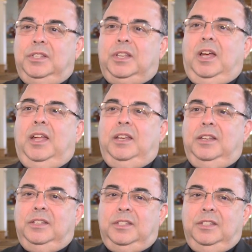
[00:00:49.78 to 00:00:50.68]
his
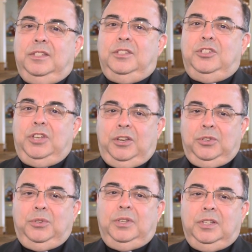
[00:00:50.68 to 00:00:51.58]
kindness, his
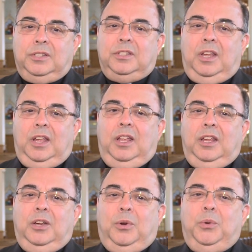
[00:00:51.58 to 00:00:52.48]
gentleness,
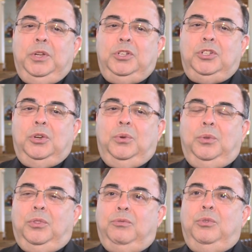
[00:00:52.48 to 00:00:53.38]
always
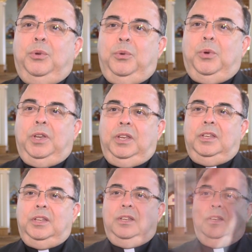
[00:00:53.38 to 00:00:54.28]
shone through in what he did.